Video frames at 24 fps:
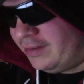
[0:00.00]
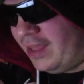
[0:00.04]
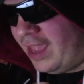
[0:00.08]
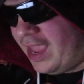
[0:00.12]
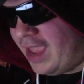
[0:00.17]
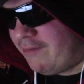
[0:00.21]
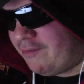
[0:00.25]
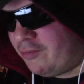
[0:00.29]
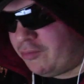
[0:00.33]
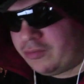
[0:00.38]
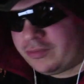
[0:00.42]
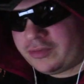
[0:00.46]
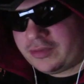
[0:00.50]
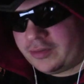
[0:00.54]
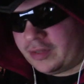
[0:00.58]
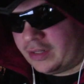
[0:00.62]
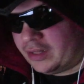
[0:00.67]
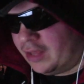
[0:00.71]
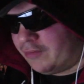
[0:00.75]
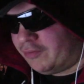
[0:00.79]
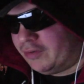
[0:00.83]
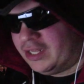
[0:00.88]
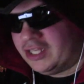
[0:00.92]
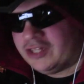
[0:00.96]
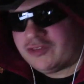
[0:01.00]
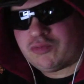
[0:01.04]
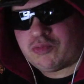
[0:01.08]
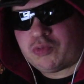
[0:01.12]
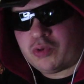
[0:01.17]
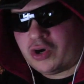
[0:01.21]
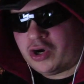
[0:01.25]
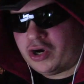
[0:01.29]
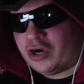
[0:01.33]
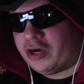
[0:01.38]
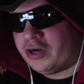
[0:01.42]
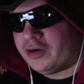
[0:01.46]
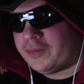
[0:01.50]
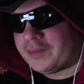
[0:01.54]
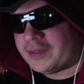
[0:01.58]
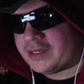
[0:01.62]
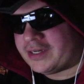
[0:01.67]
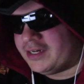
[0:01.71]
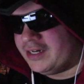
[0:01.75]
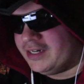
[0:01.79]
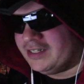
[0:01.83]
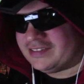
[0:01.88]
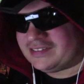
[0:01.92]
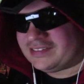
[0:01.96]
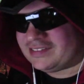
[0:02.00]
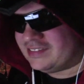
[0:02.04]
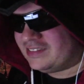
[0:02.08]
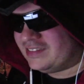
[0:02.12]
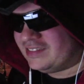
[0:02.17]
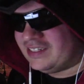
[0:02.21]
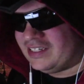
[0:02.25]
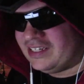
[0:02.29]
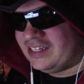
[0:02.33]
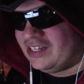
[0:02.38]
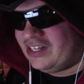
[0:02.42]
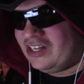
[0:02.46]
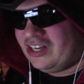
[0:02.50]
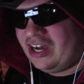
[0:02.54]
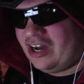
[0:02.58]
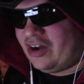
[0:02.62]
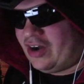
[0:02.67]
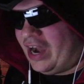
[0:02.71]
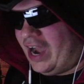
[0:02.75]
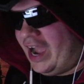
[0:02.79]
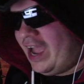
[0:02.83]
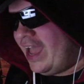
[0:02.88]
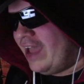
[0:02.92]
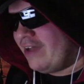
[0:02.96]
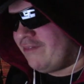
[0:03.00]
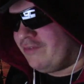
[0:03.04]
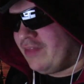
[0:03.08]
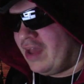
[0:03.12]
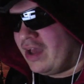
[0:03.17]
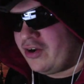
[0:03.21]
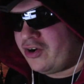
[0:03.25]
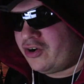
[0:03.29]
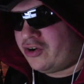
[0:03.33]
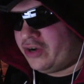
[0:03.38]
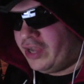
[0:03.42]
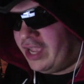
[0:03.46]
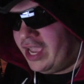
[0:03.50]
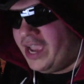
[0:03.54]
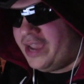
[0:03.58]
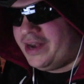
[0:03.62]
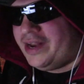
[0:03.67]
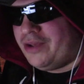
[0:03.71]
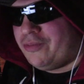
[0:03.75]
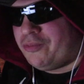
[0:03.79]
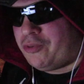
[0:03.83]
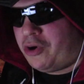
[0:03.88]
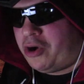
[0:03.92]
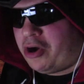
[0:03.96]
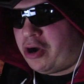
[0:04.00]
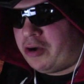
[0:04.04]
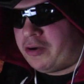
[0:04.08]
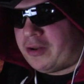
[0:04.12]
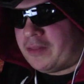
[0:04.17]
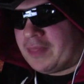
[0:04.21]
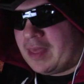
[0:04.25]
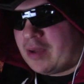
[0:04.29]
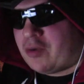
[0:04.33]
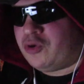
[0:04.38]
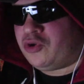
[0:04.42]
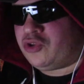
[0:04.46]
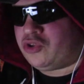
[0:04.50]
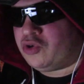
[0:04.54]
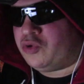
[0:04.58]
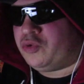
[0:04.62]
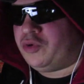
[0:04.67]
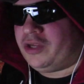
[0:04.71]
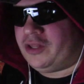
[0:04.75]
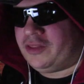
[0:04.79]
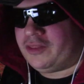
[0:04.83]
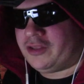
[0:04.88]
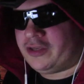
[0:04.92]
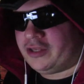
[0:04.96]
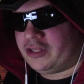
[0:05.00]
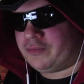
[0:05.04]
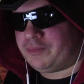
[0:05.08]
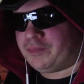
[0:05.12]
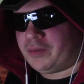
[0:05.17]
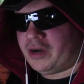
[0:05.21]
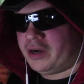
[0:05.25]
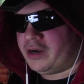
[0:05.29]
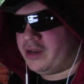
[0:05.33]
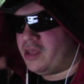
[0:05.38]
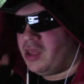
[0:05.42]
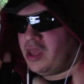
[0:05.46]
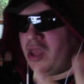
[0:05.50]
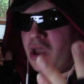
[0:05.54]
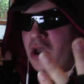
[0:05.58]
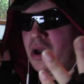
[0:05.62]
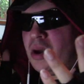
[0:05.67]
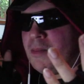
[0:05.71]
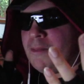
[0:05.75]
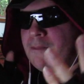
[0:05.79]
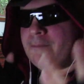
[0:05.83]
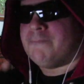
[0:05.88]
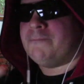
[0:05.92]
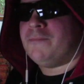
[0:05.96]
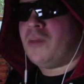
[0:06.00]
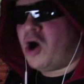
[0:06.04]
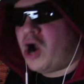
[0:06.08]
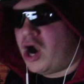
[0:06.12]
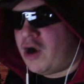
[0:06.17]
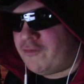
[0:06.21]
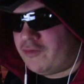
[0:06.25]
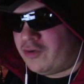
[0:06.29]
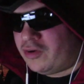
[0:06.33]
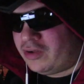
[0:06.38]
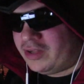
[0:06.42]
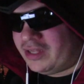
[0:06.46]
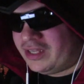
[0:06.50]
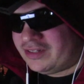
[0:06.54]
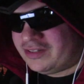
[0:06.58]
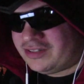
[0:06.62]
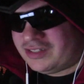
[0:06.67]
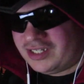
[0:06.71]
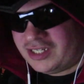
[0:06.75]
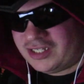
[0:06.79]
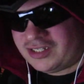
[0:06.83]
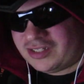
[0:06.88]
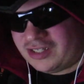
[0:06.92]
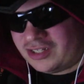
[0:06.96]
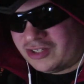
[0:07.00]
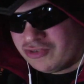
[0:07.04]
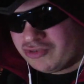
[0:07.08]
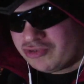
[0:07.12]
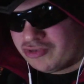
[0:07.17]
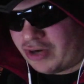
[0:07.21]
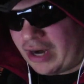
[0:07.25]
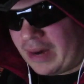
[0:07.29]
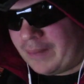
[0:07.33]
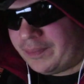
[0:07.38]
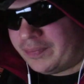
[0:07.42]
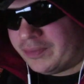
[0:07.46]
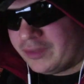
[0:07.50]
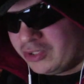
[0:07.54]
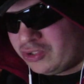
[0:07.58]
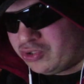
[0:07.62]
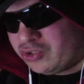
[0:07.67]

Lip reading: they release word? Because, no, I have not heard any word that they were doing this, but Marvel has just dropped a